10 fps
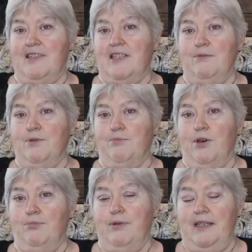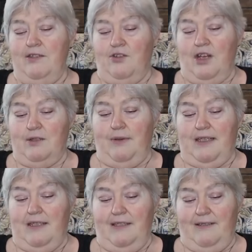Seems appropriate, trash
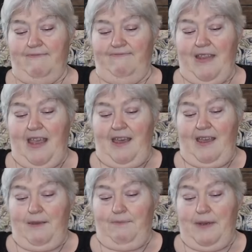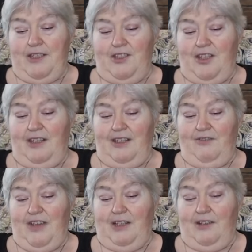pandas. The pitch
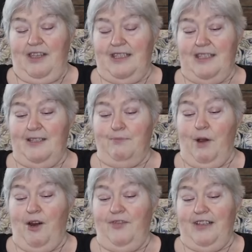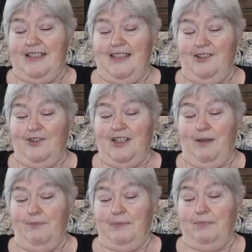invade. This is marvelous
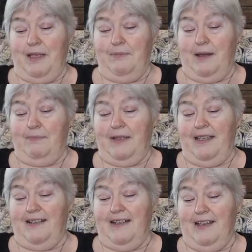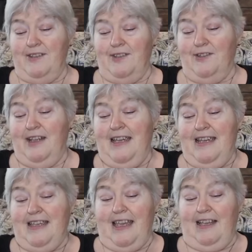entertainment, play by play announcer
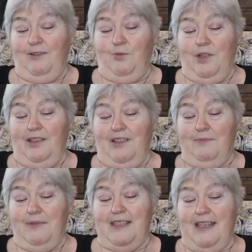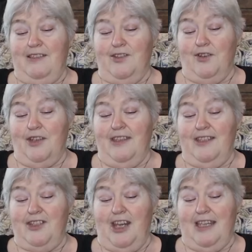Callum Williams said during the
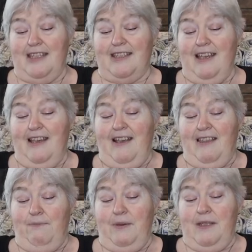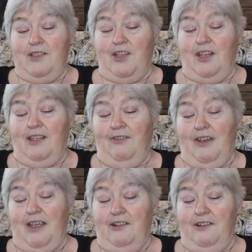chase. The pitch
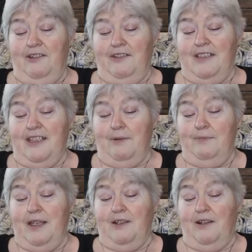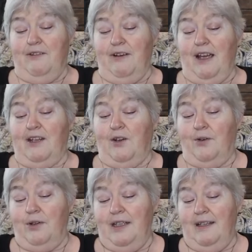evader, dubbed
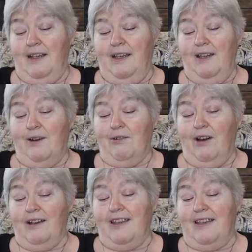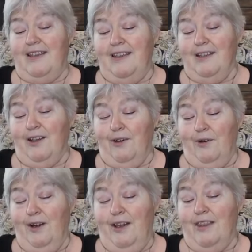Raccoon,
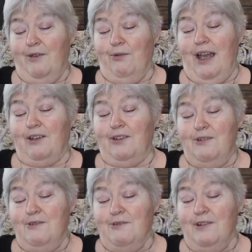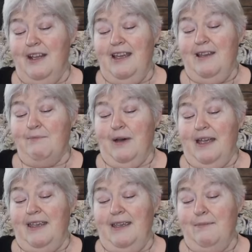the Raccoon by
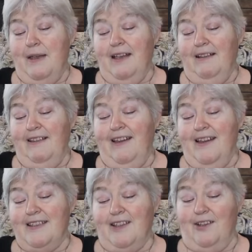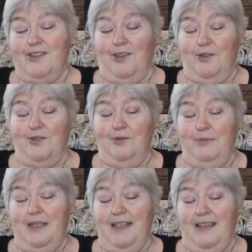MLS on social
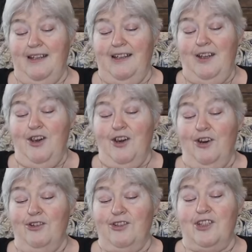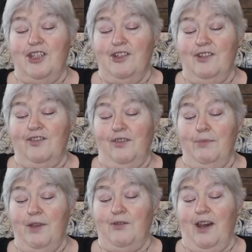media, earned cheers from
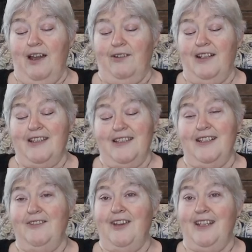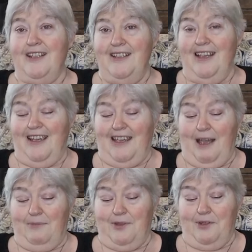the crowd as it evaded
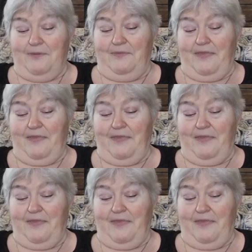capture.